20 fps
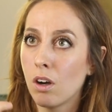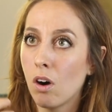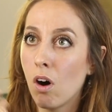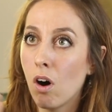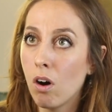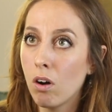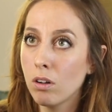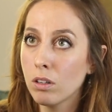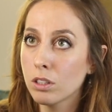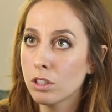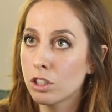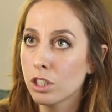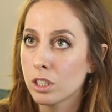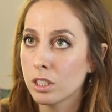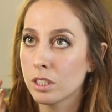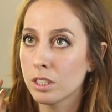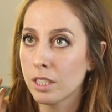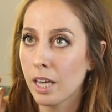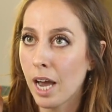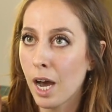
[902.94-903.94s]
all
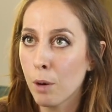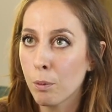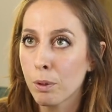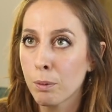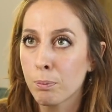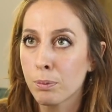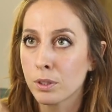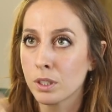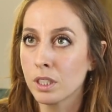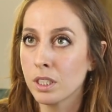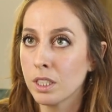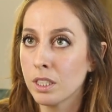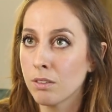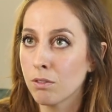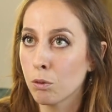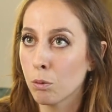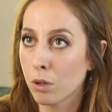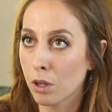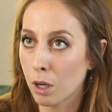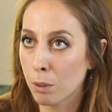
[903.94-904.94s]
just how we
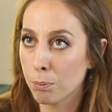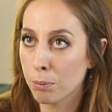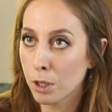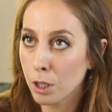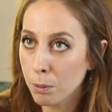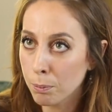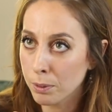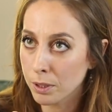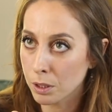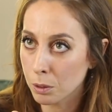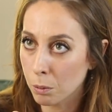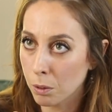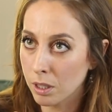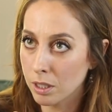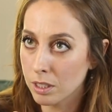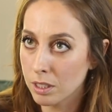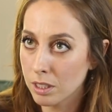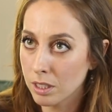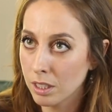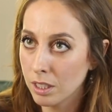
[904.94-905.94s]
perceived what our purpose
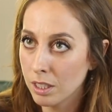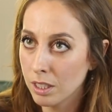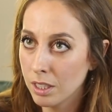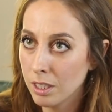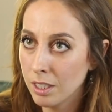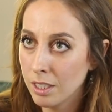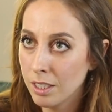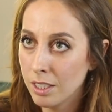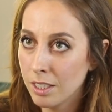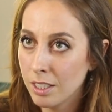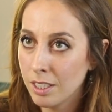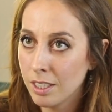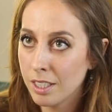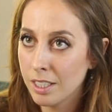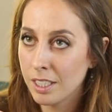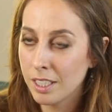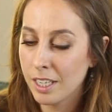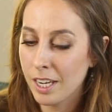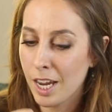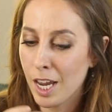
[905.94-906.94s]
was. Mm-hmm.
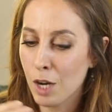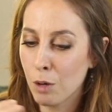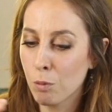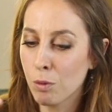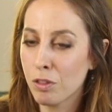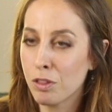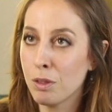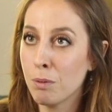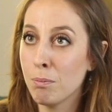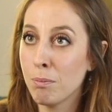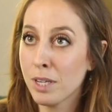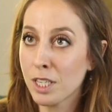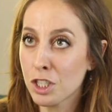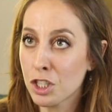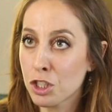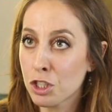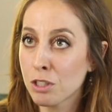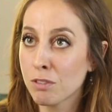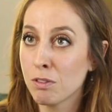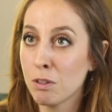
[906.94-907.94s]
And with the
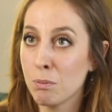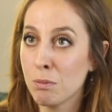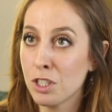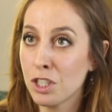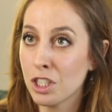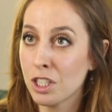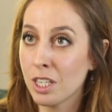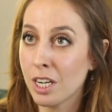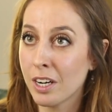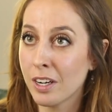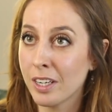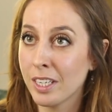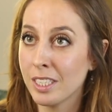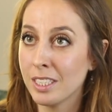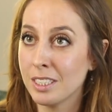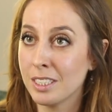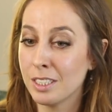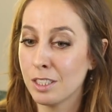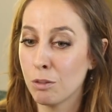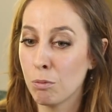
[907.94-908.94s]
mixture of the
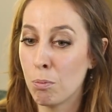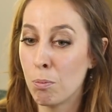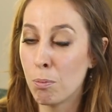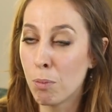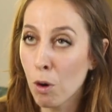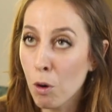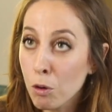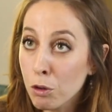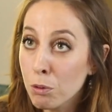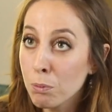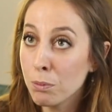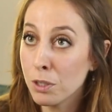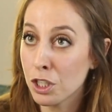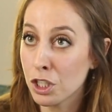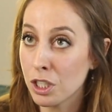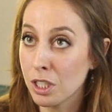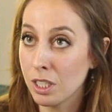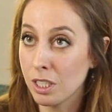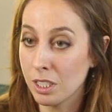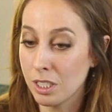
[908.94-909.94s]
missionaries, both
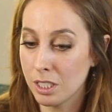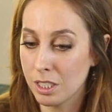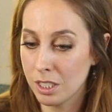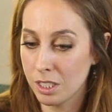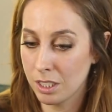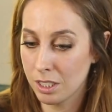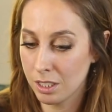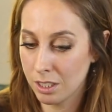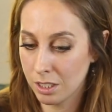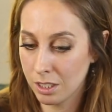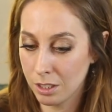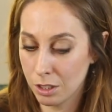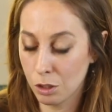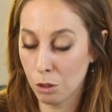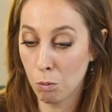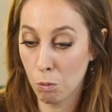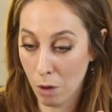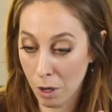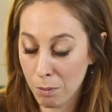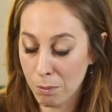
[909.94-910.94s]
missions,
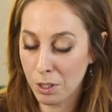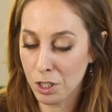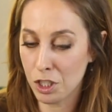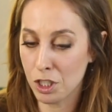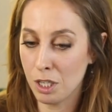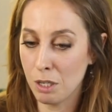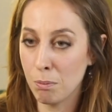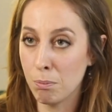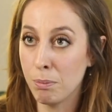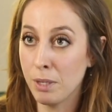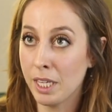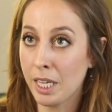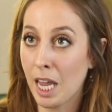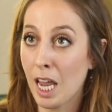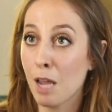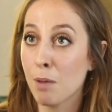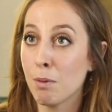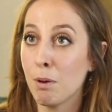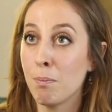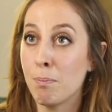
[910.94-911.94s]
the one mission
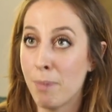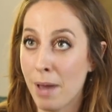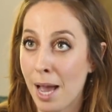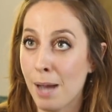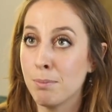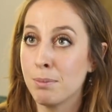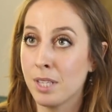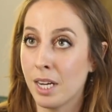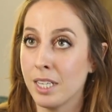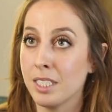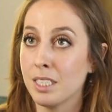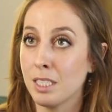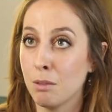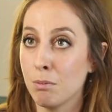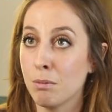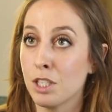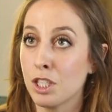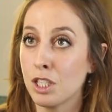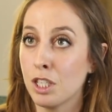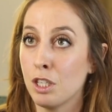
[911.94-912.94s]
became a baptizing
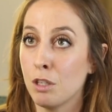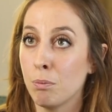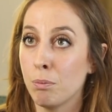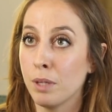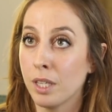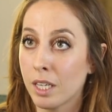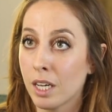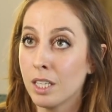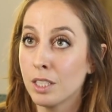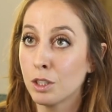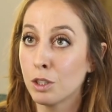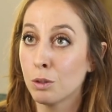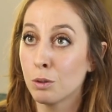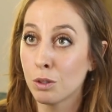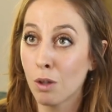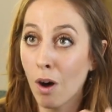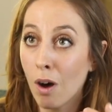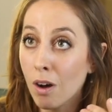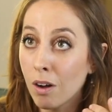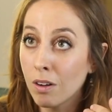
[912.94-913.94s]
mission because it
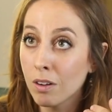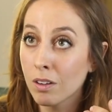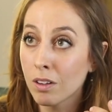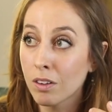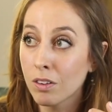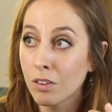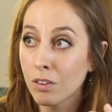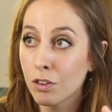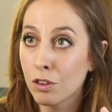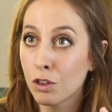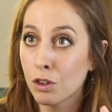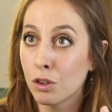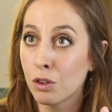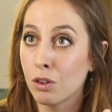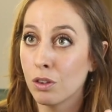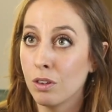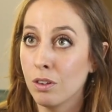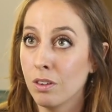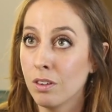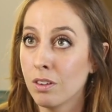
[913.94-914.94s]
was all
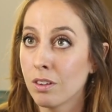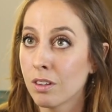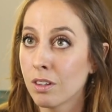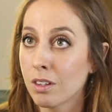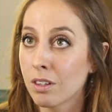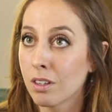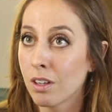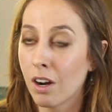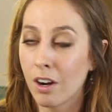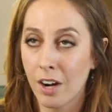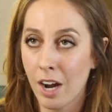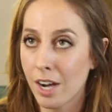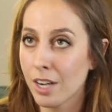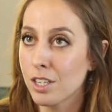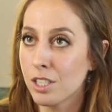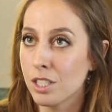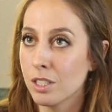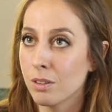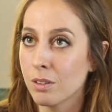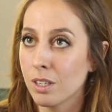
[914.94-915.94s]
our
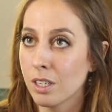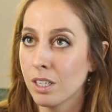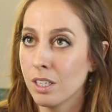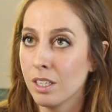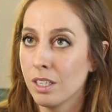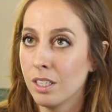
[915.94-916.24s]
attitude.